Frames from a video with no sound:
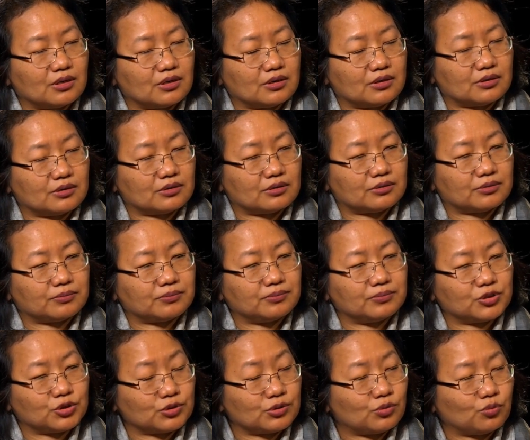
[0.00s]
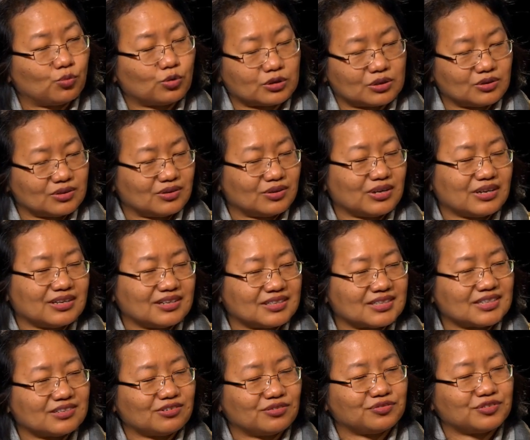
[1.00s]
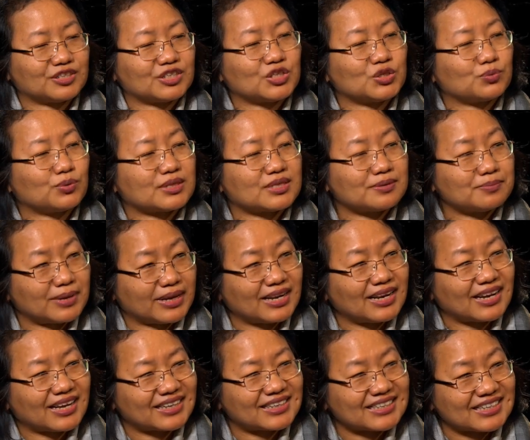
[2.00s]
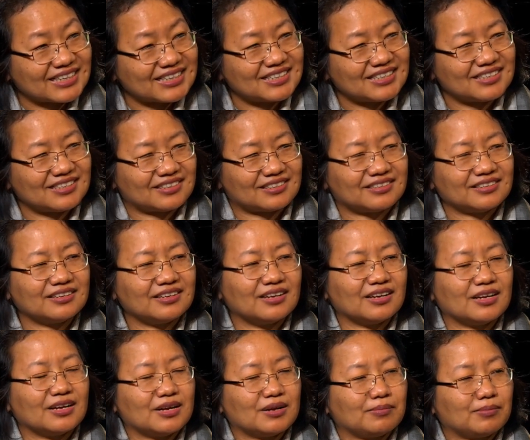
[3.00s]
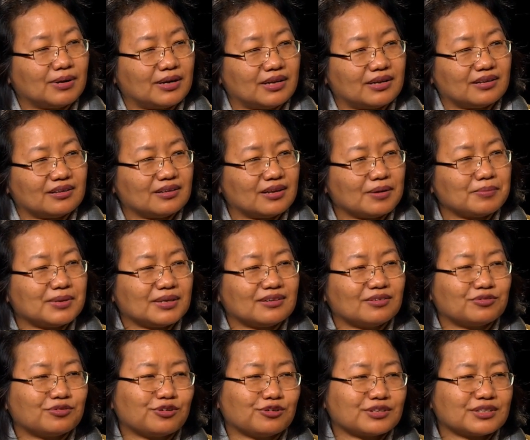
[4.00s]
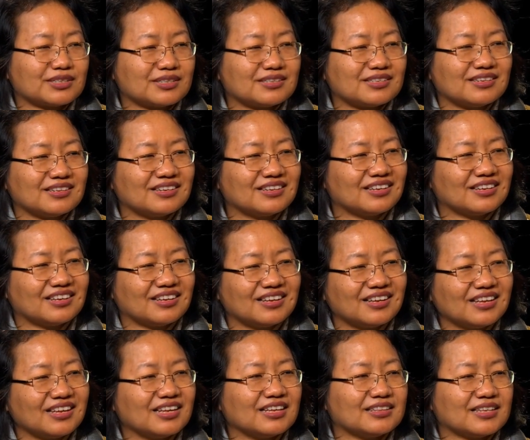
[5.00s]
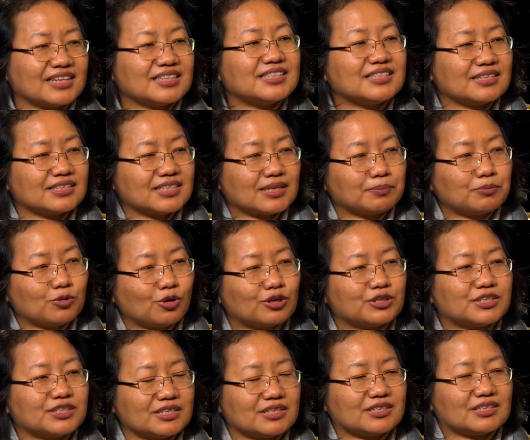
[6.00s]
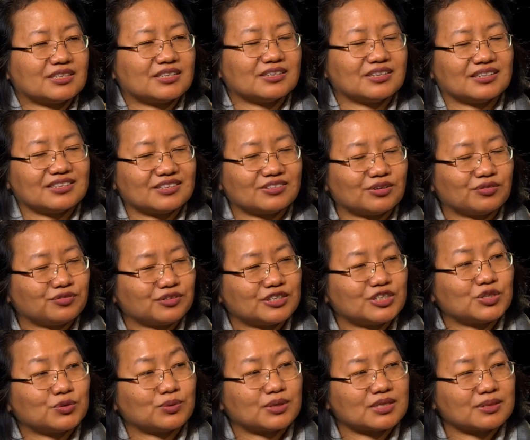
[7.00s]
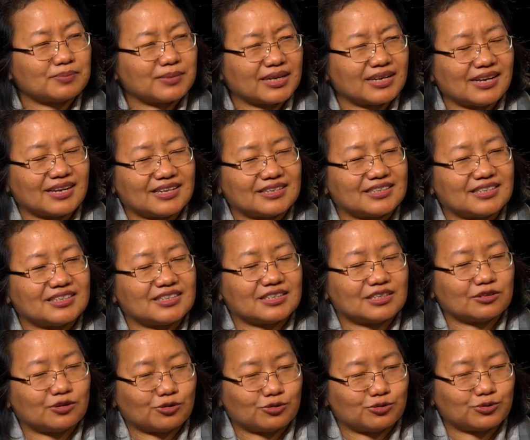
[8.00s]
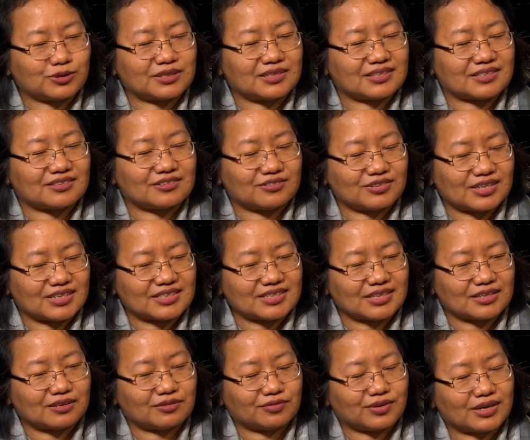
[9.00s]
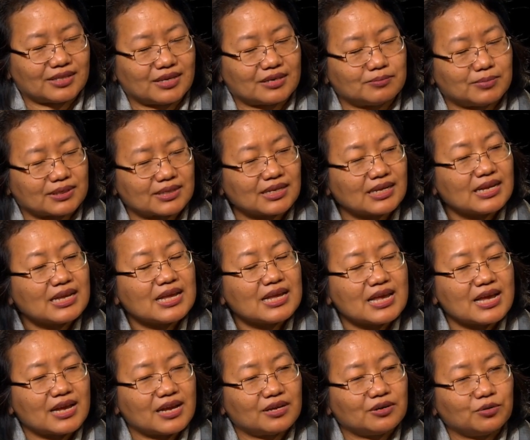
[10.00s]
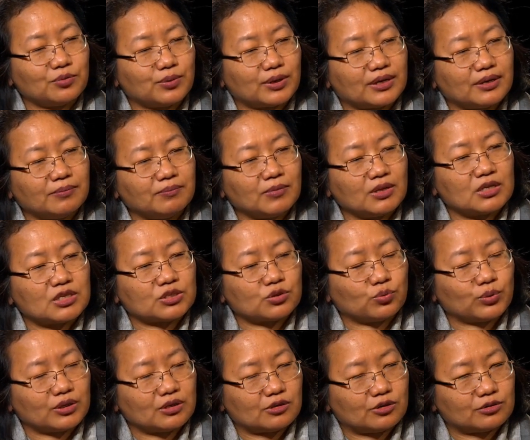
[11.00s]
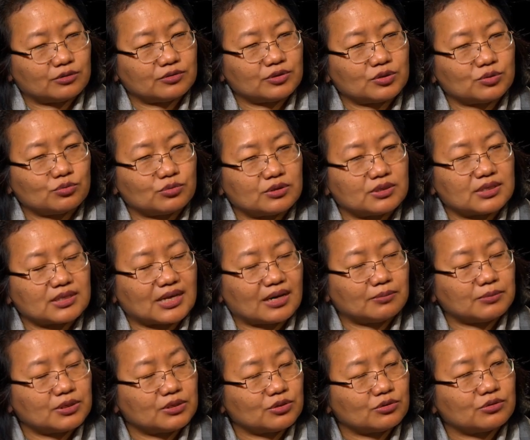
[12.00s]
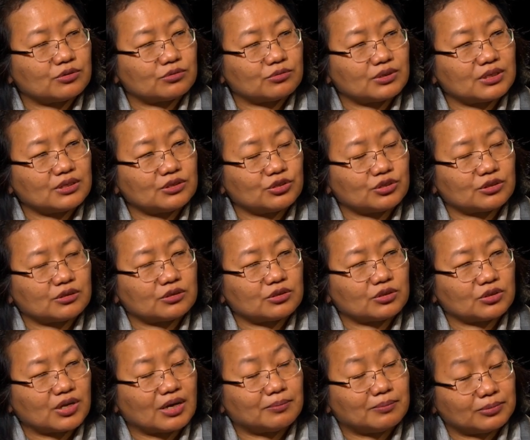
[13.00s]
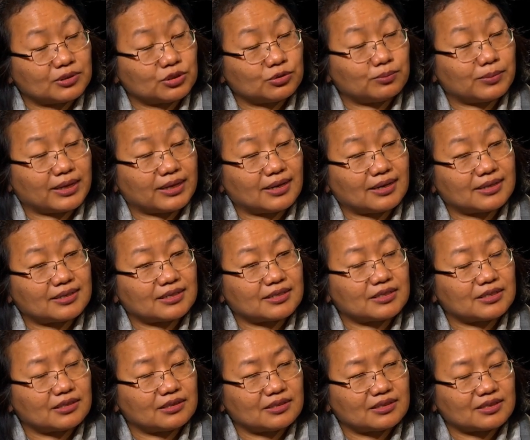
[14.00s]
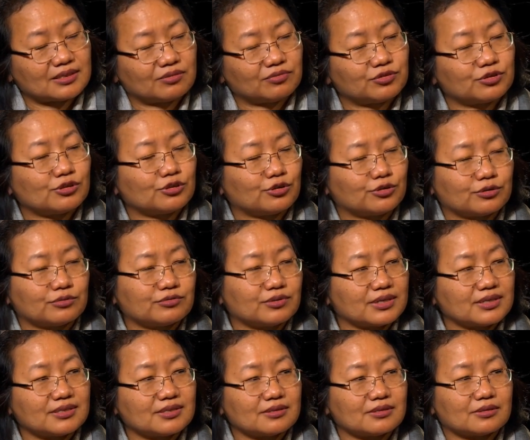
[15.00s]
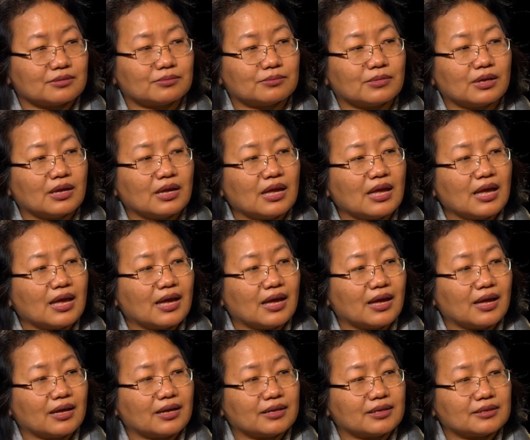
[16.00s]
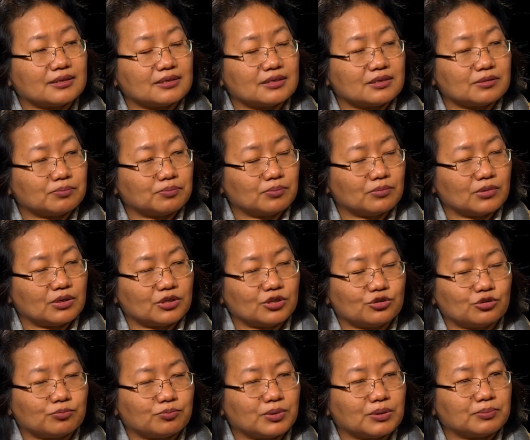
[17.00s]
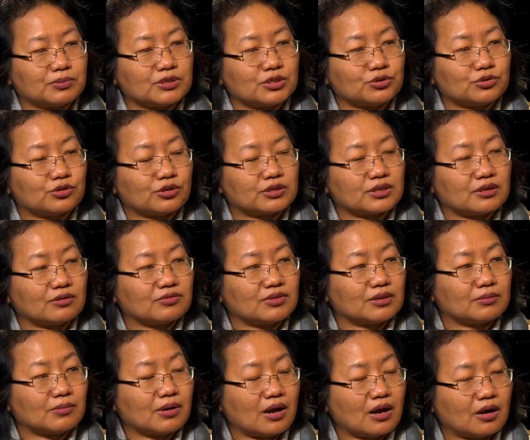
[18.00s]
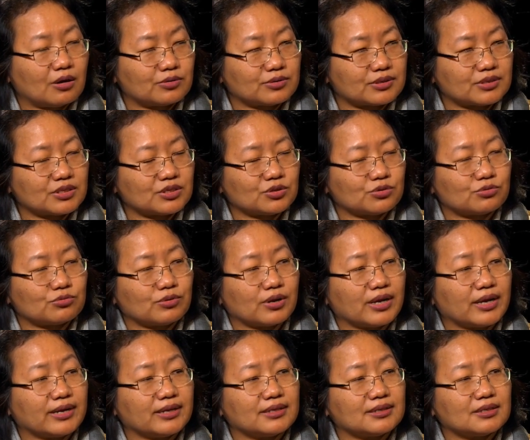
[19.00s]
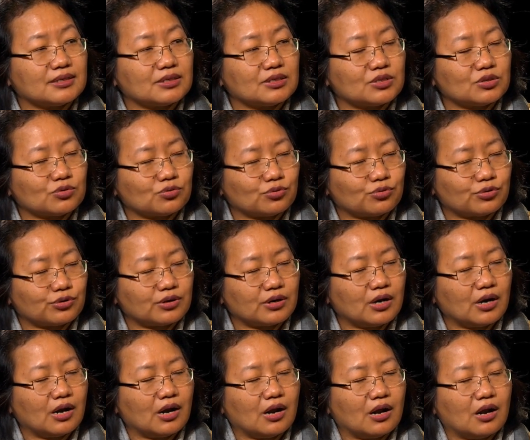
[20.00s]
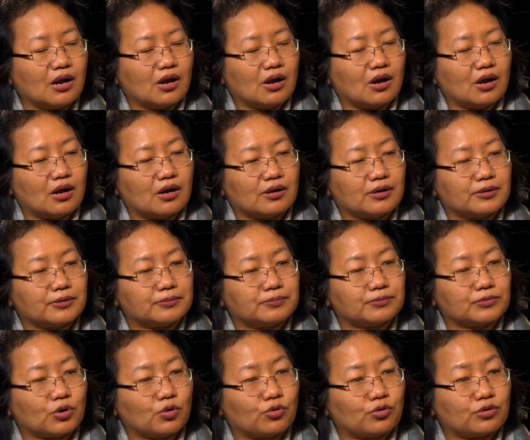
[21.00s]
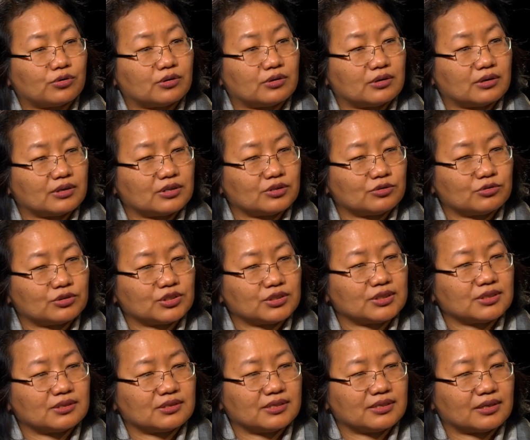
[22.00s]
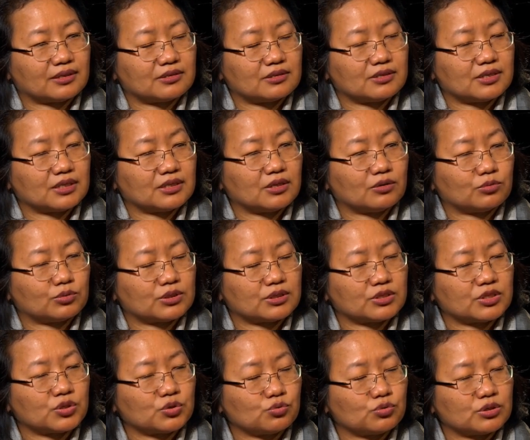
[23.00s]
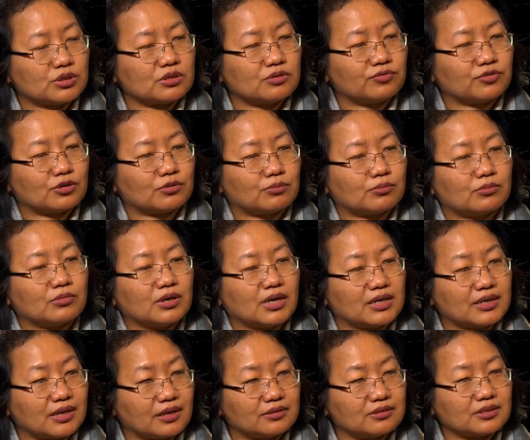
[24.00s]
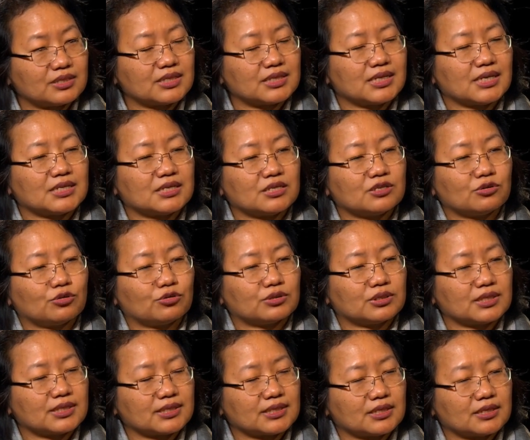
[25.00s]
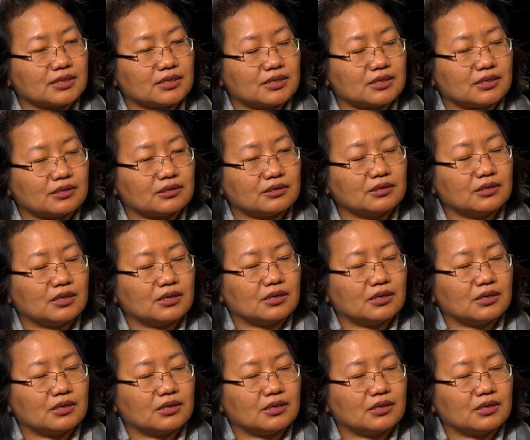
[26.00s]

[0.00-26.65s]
to what is referred to as mainland India by, I mean, of course, that's the subcontinent is referred to as mainland India, although it doesn't really signify that. But anyway, so when a lot of students come into the region, come to mainland India, they suffer a lot of racism. And, you know, people do not give them houses to rent, or, you know, just the other day there was a student from another state in Northeast India